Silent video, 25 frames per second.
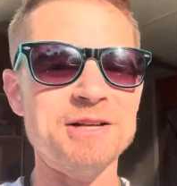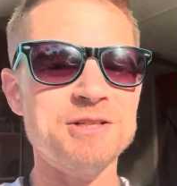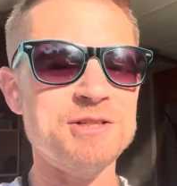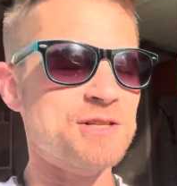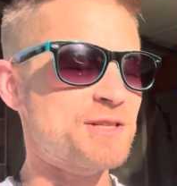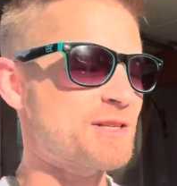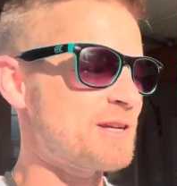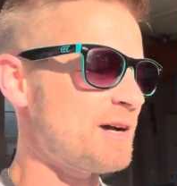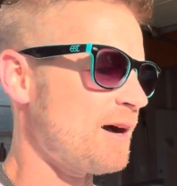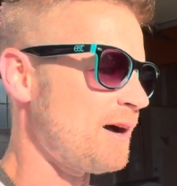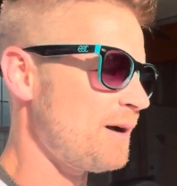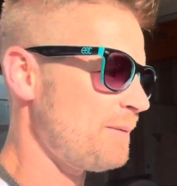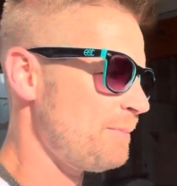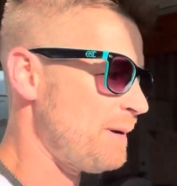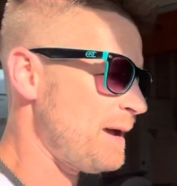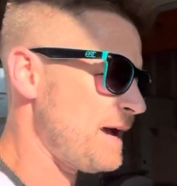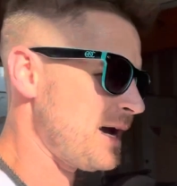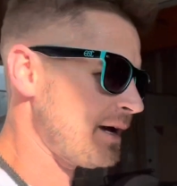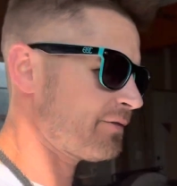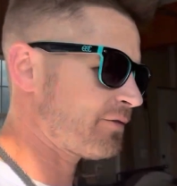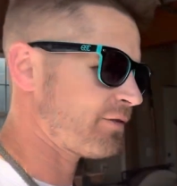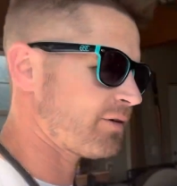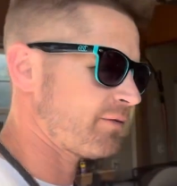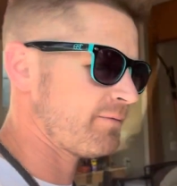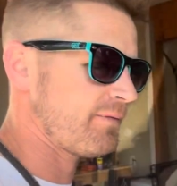just got
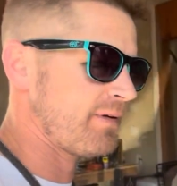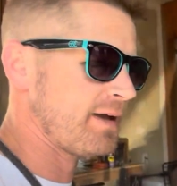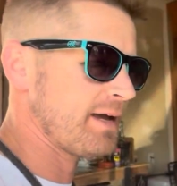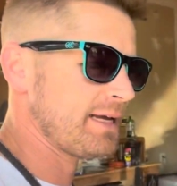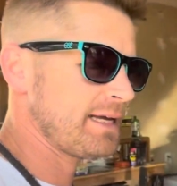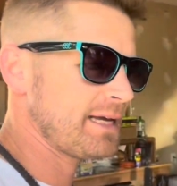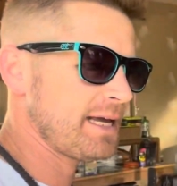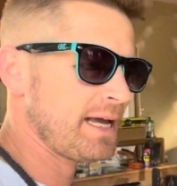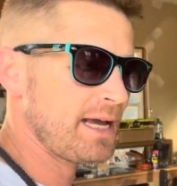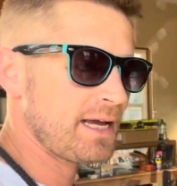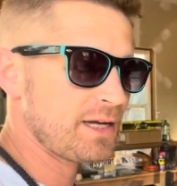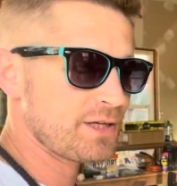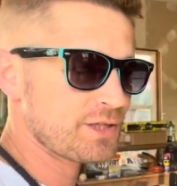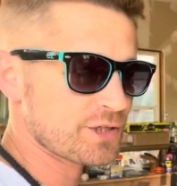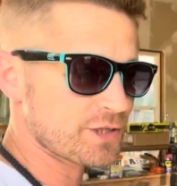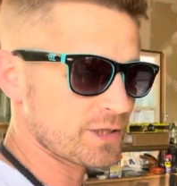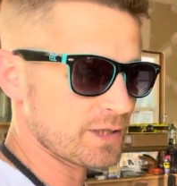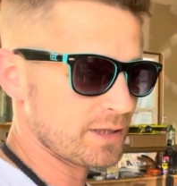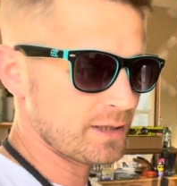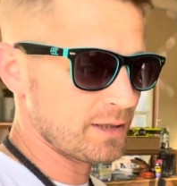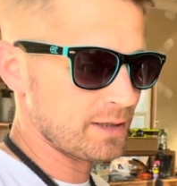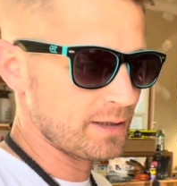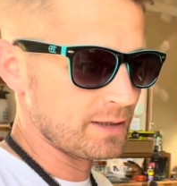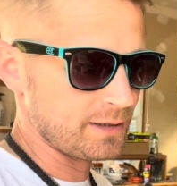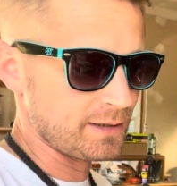back from
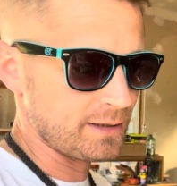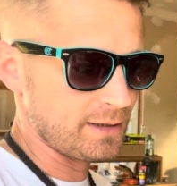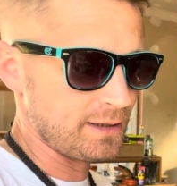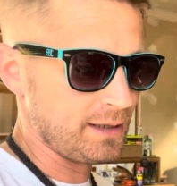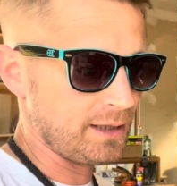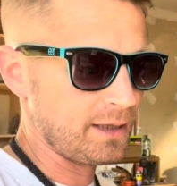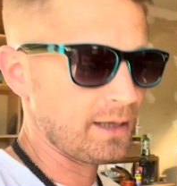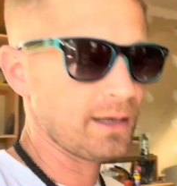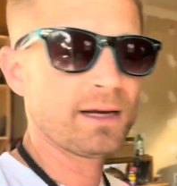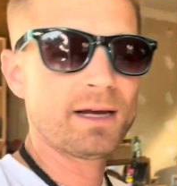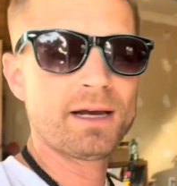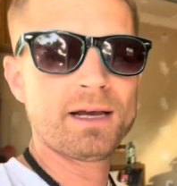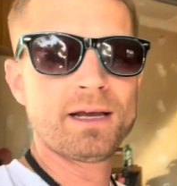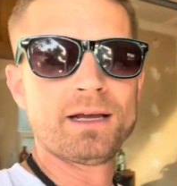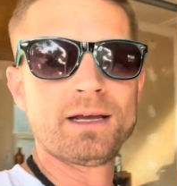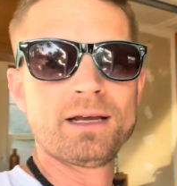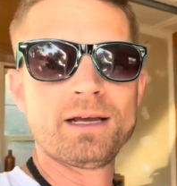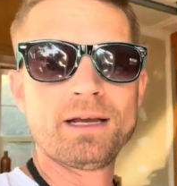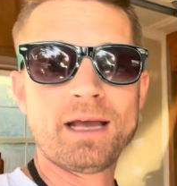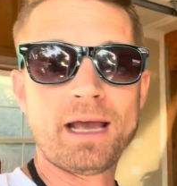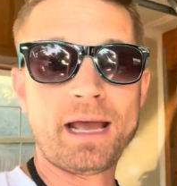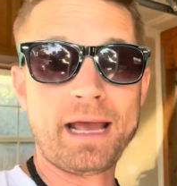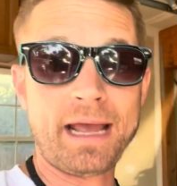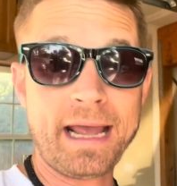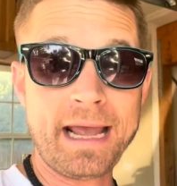vacation,
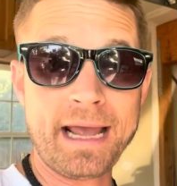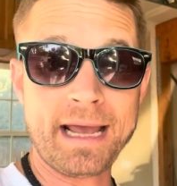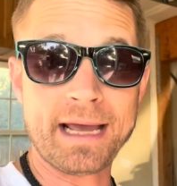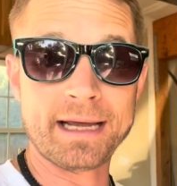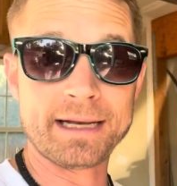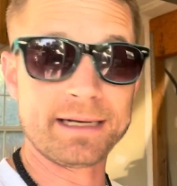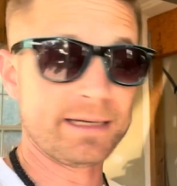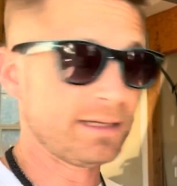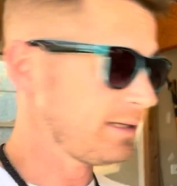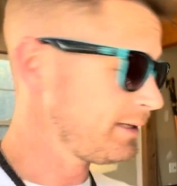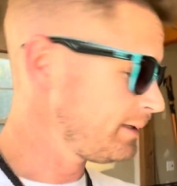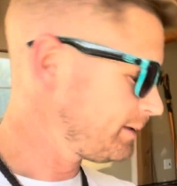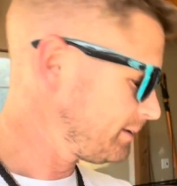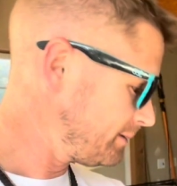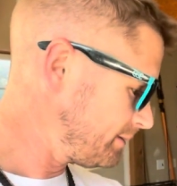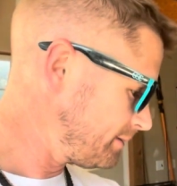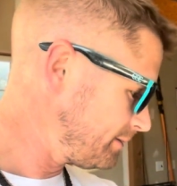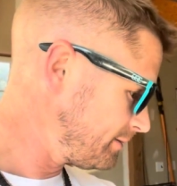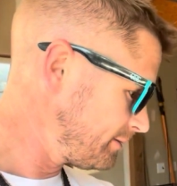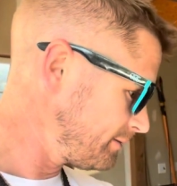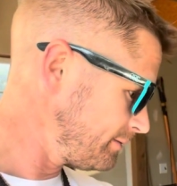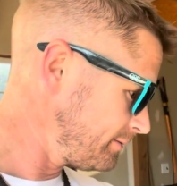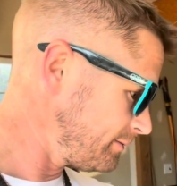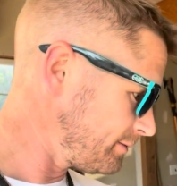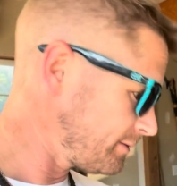and
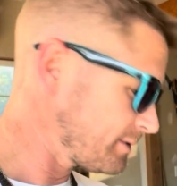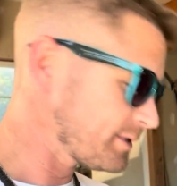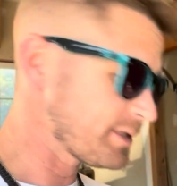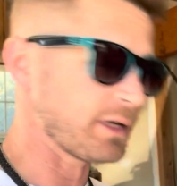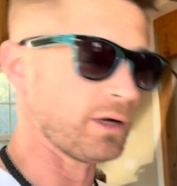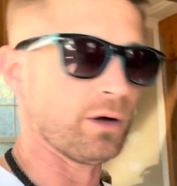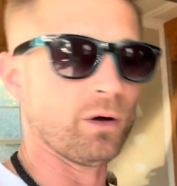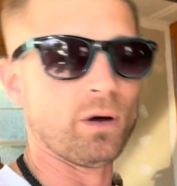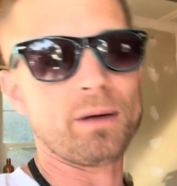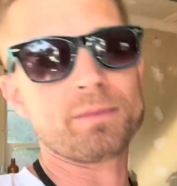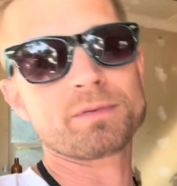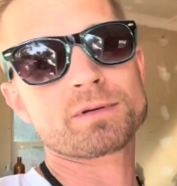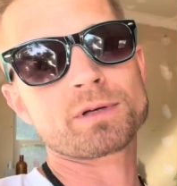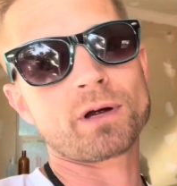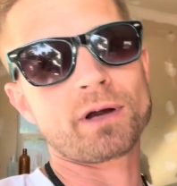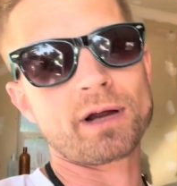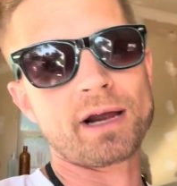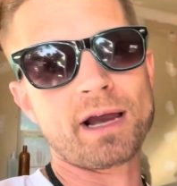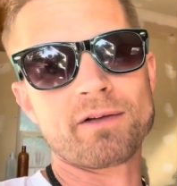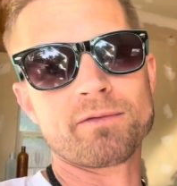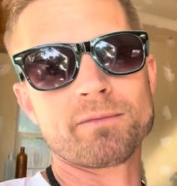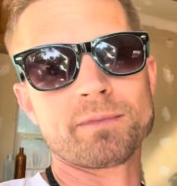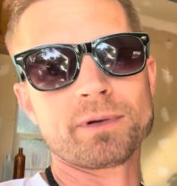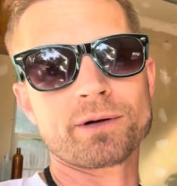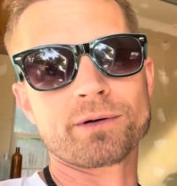so I'm sorry I
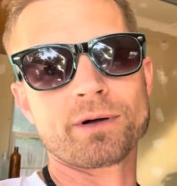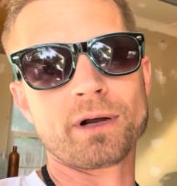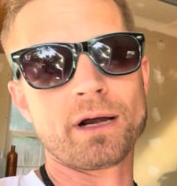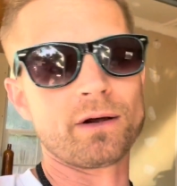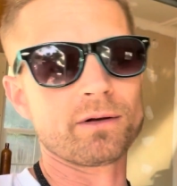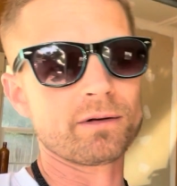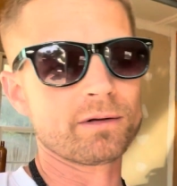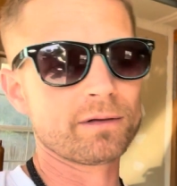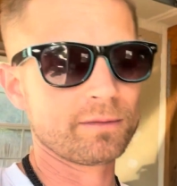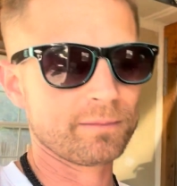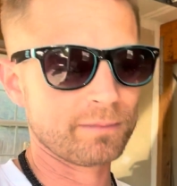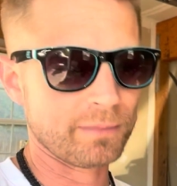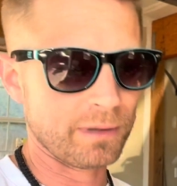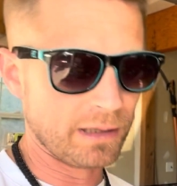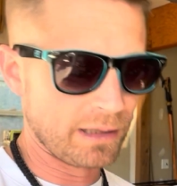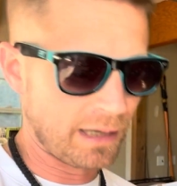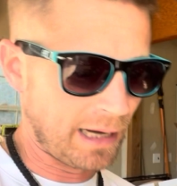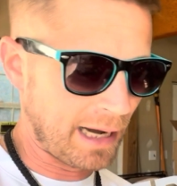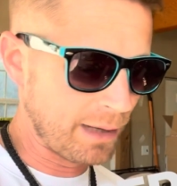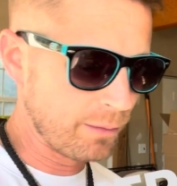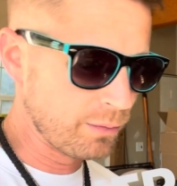haven't been around, but I